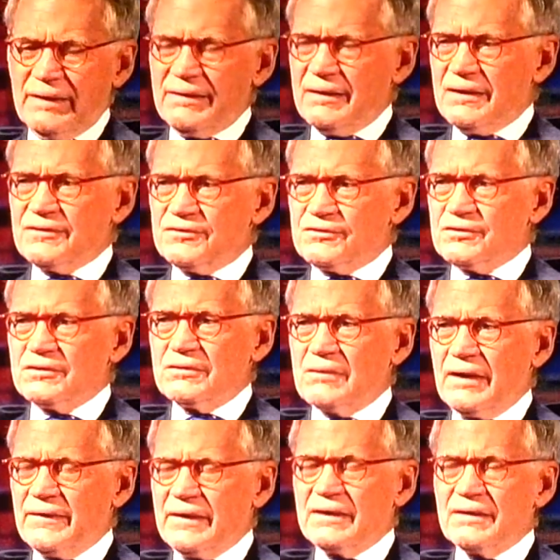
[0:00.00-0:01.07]
I think it's true. They
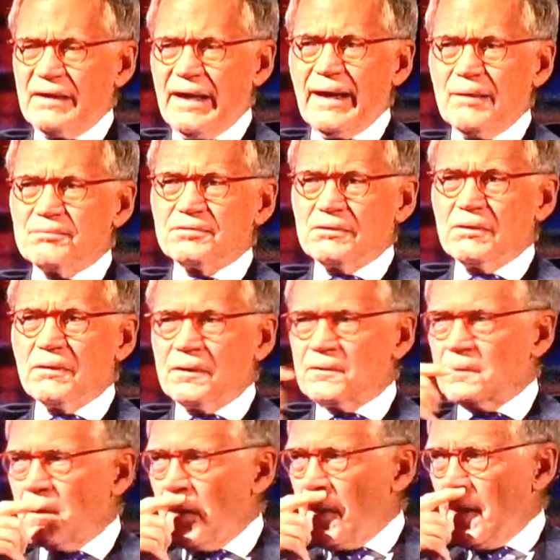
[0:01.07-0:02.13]
were I doing their show rather
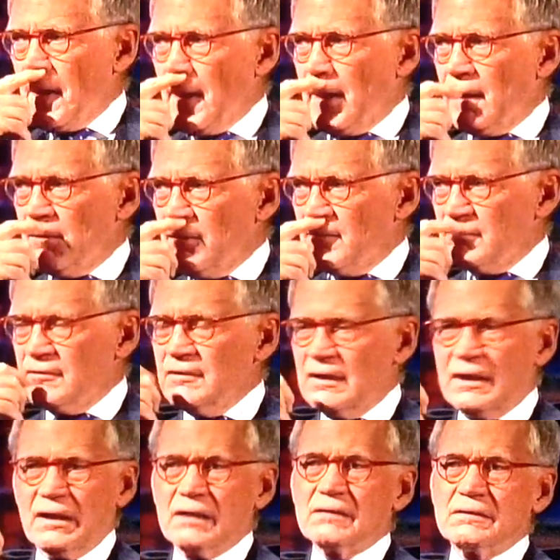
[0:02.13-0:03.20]
than your show. Yeah, it, it,
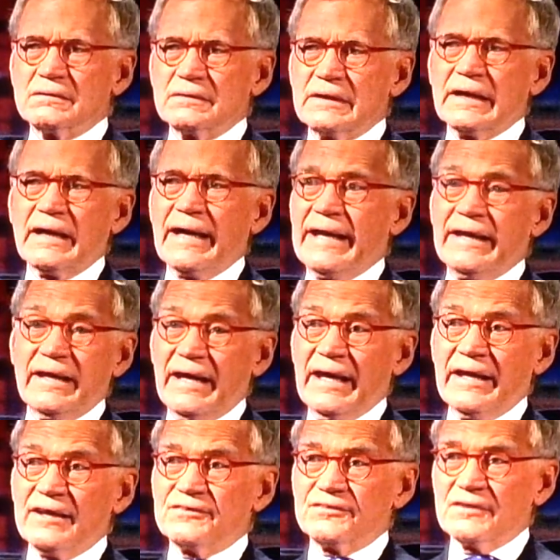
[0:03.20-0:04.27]
yeah, yeah, and,
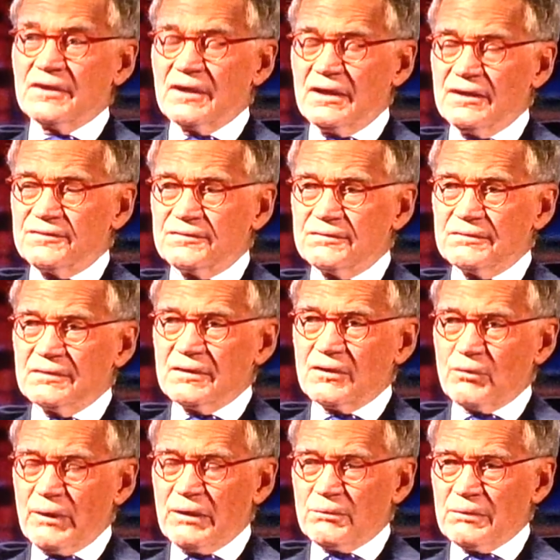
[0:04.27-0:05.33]
and it's, a, it's a
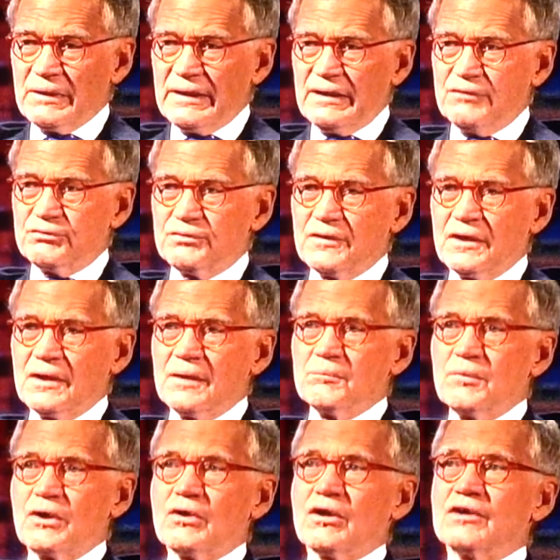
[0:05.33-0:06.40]
great relief
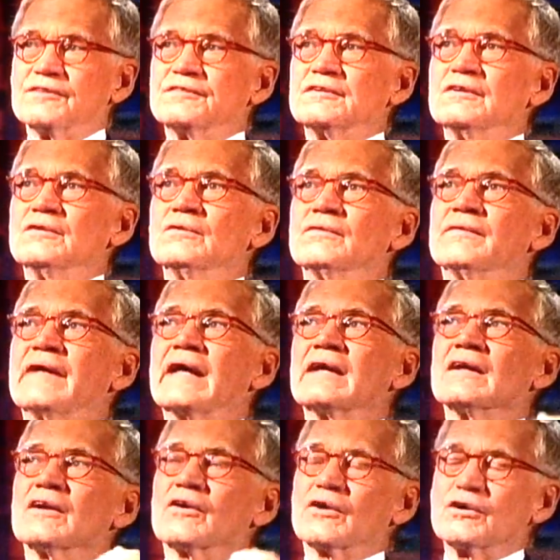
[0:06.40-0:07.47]
because you
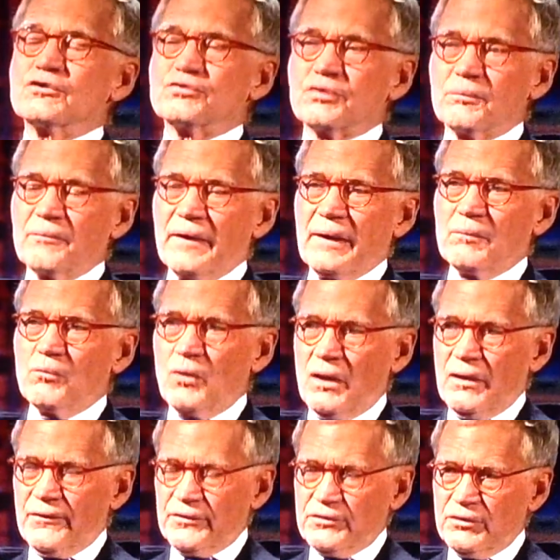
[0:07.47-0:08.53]
then learn from them
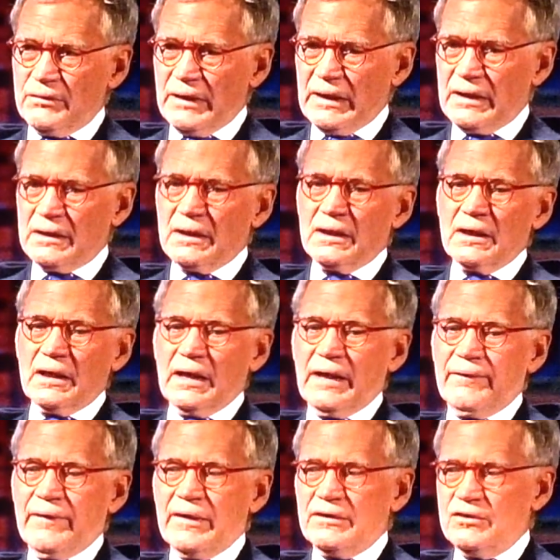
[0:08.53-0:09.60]
while they're doing it,
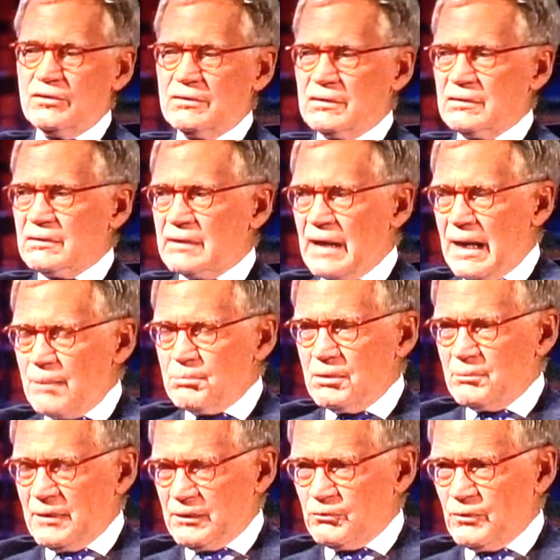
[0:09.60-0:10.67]
and then you can
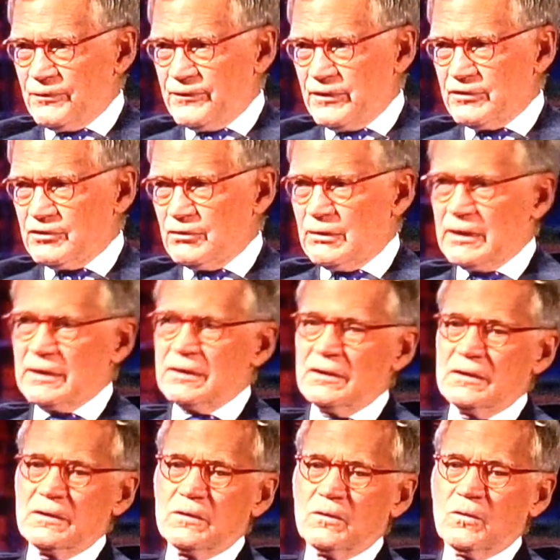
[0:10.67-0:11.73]
complement what they're doing
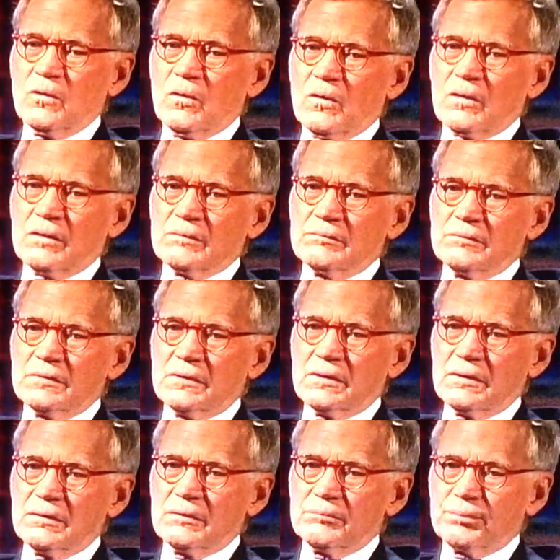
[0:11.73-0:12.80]
or
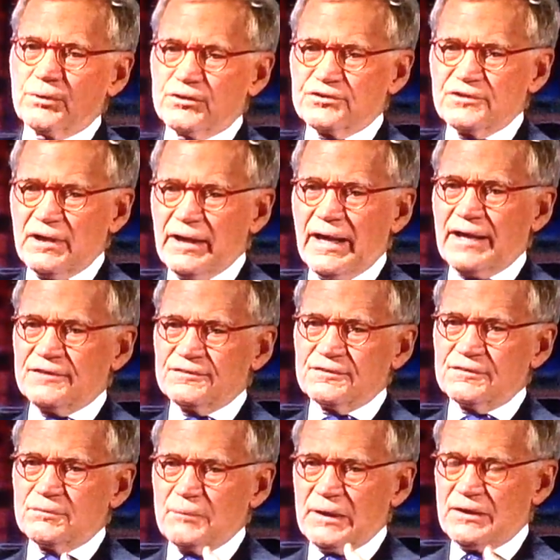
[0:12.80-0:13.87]
uh, personalize
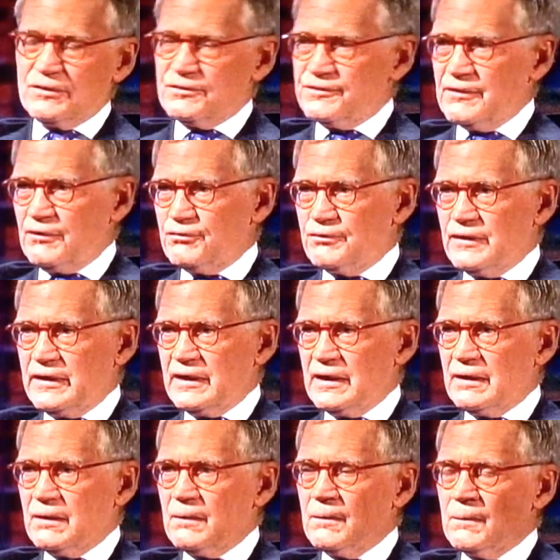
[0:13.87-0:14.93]
it to make yourself fit
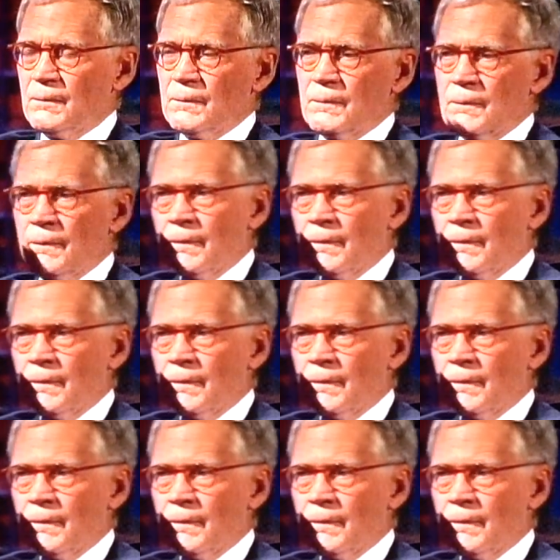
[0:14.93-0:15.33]
in. Well, here's the